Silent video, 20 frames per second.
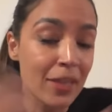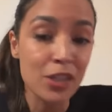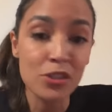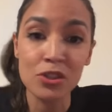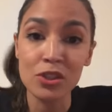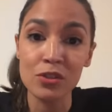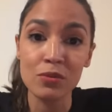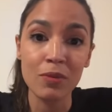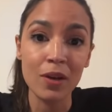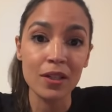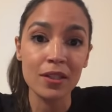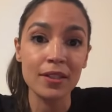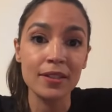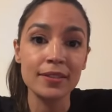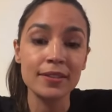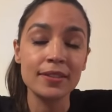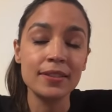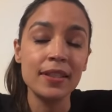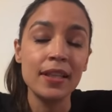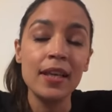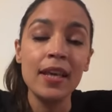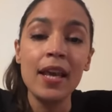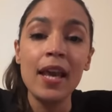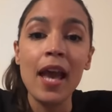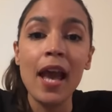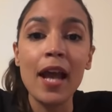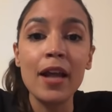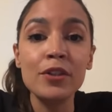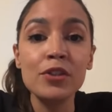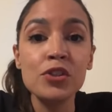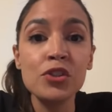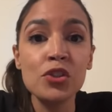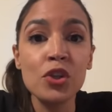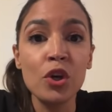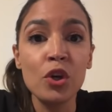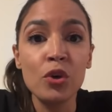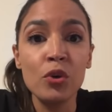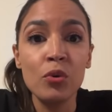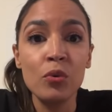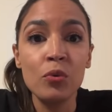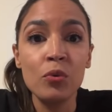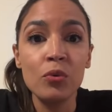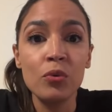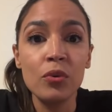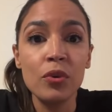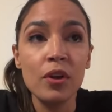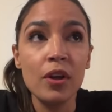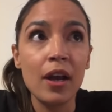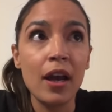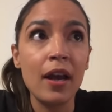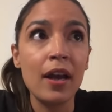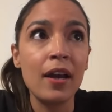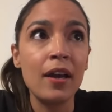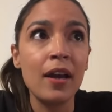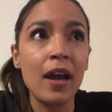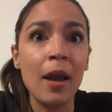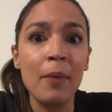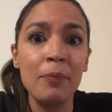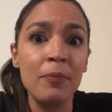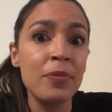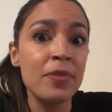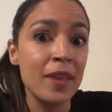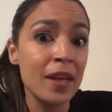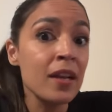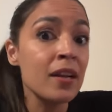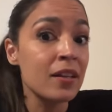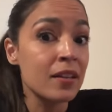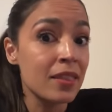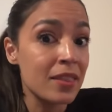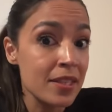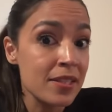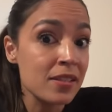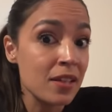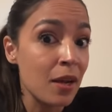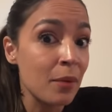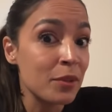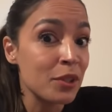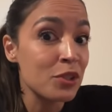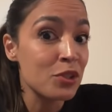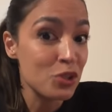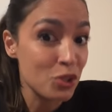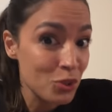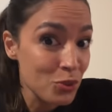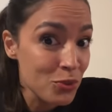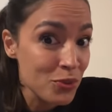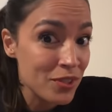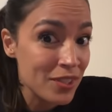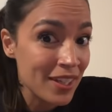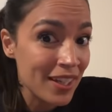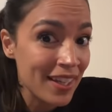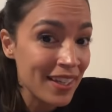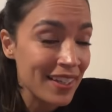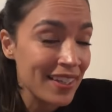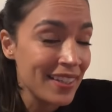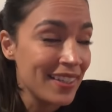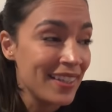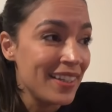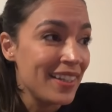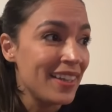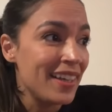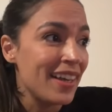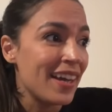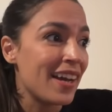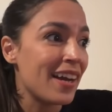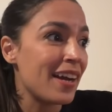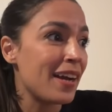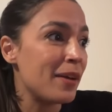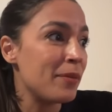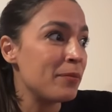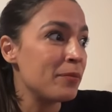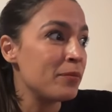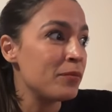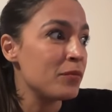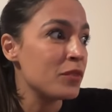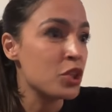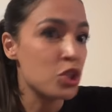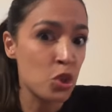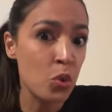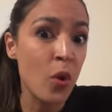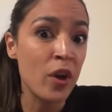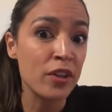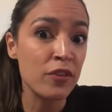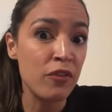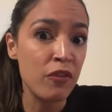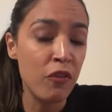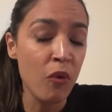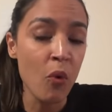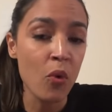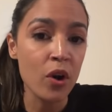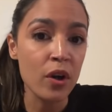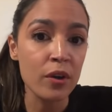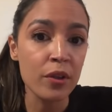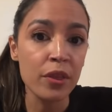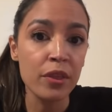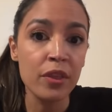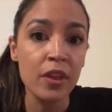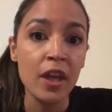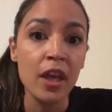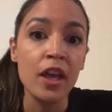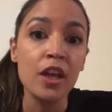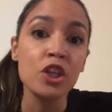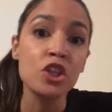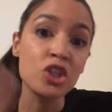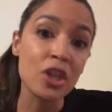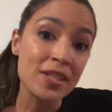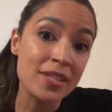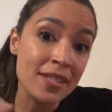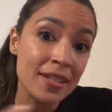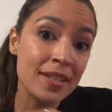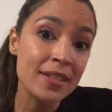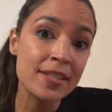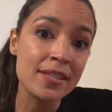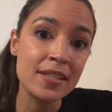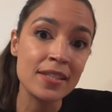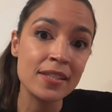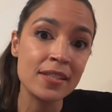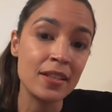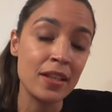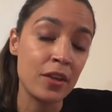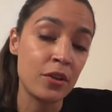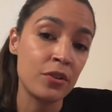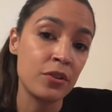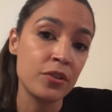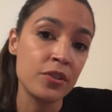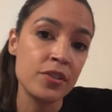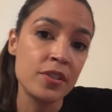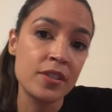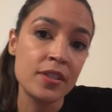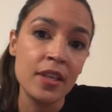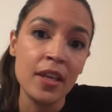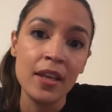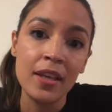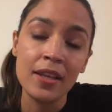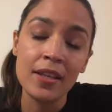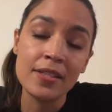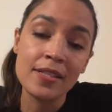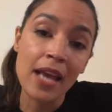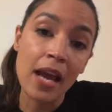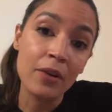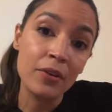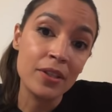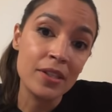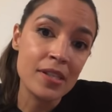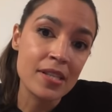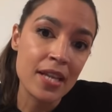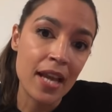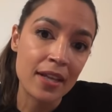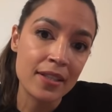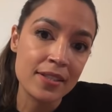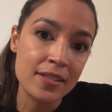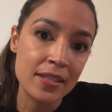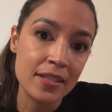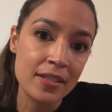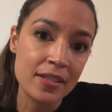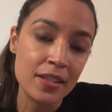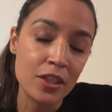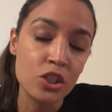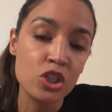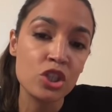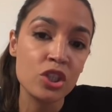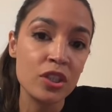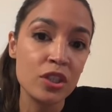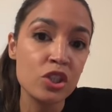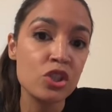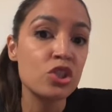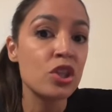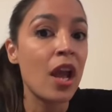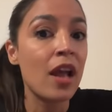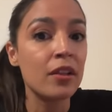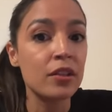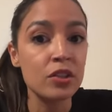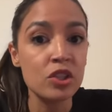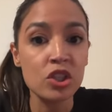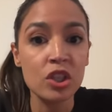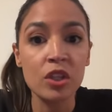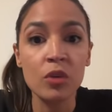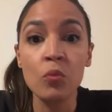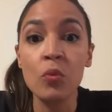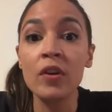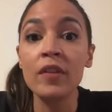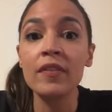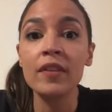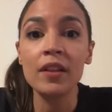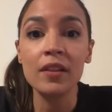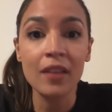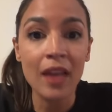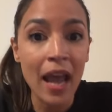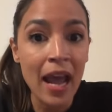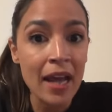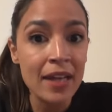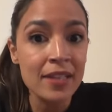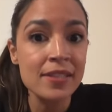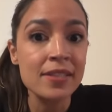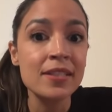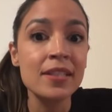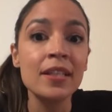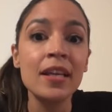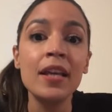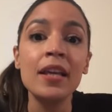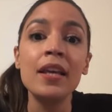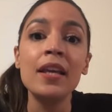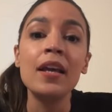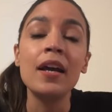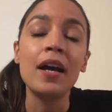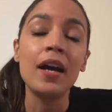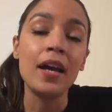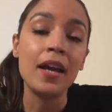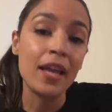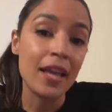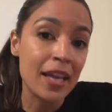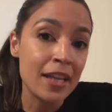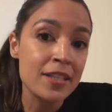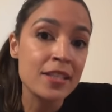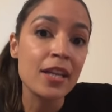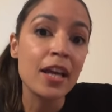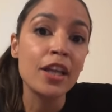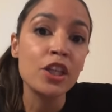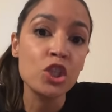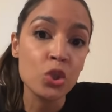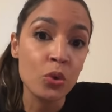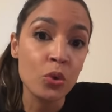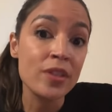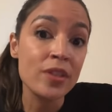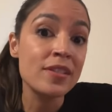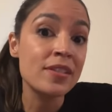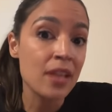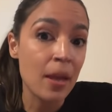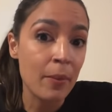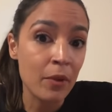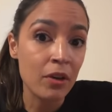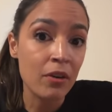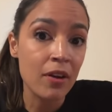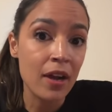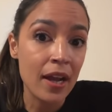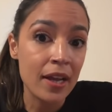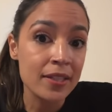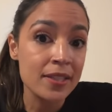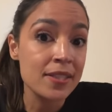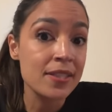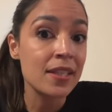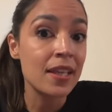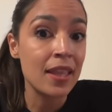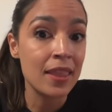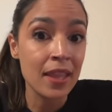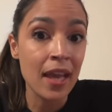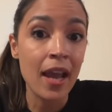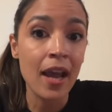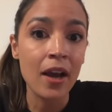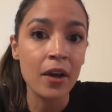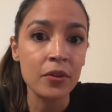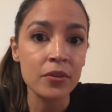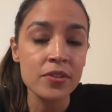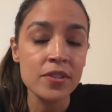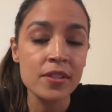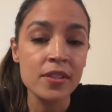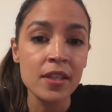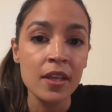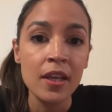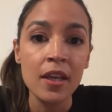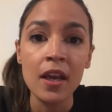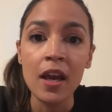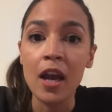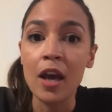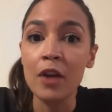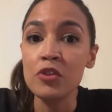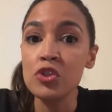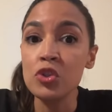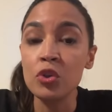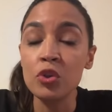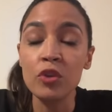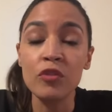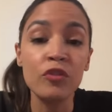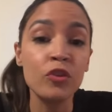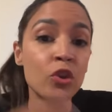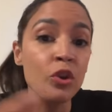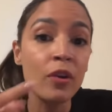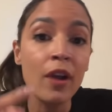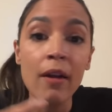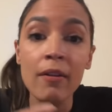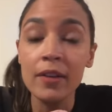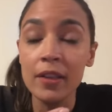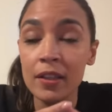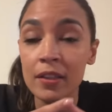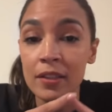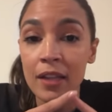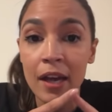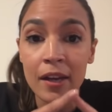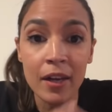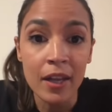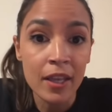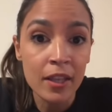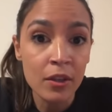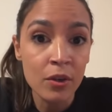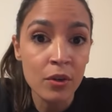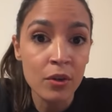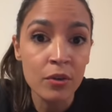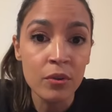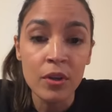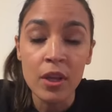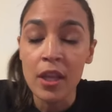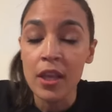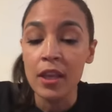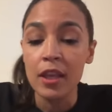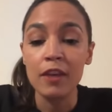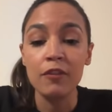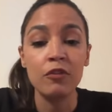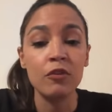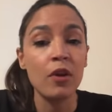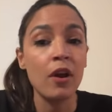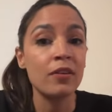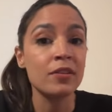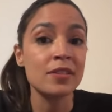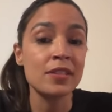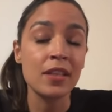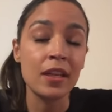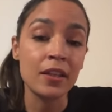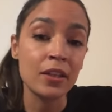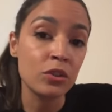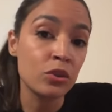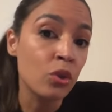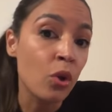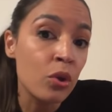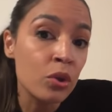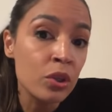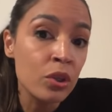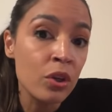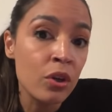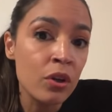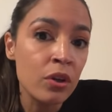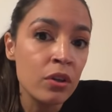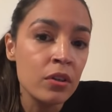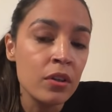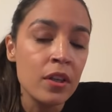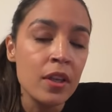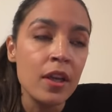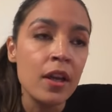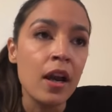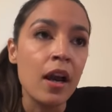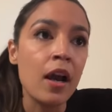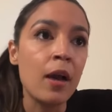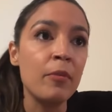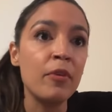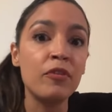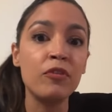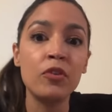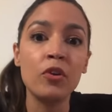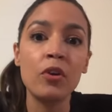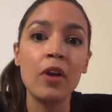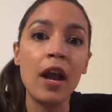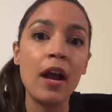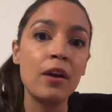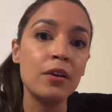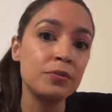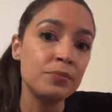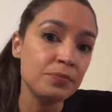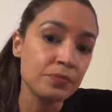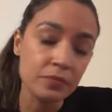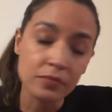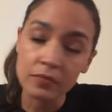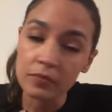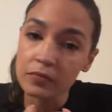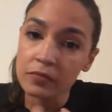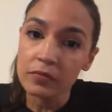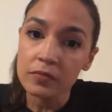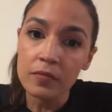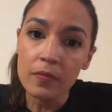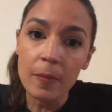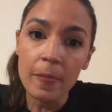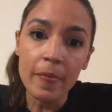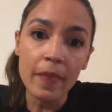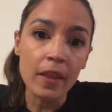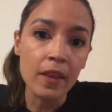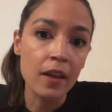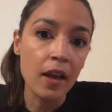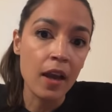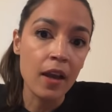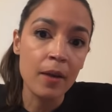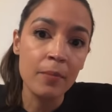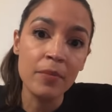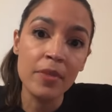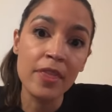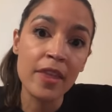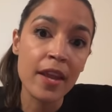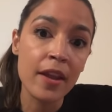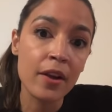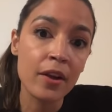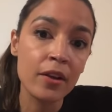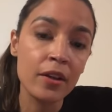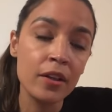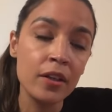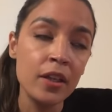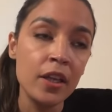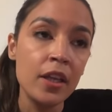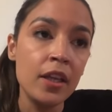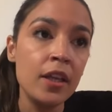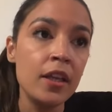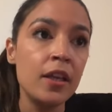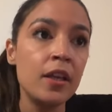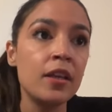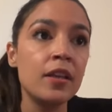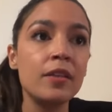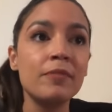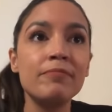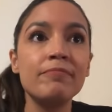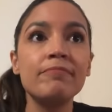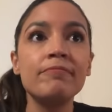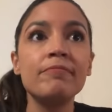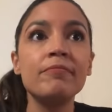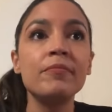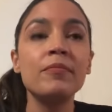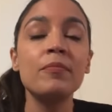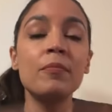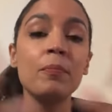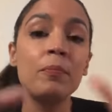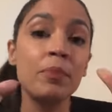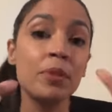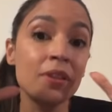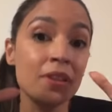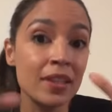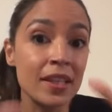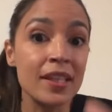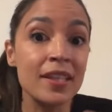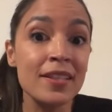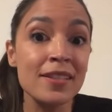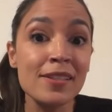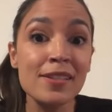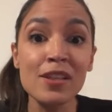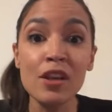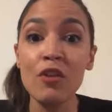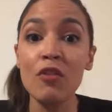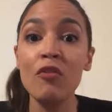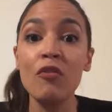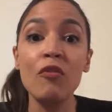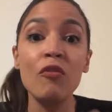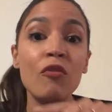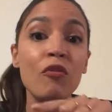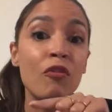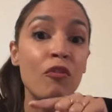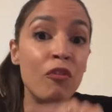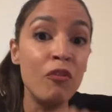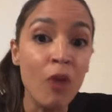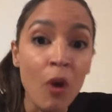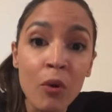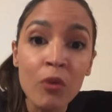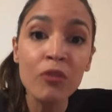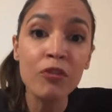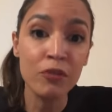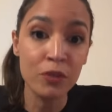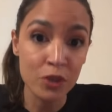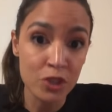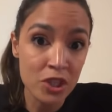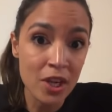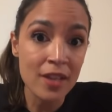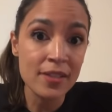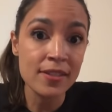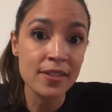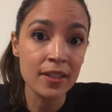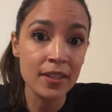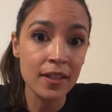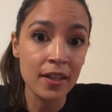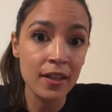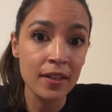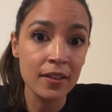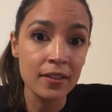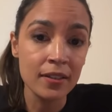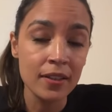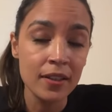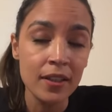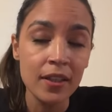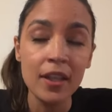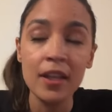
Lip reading: That's just what it is. And so I think this coming Tuesday, the 24th, Jessica Cisneros is out in Texas and she is challenging one of the last anti-choice Democrats in the House. So if you're out in Laredo, if you're out in San Antonio, if you're out there, please vote for Jessica.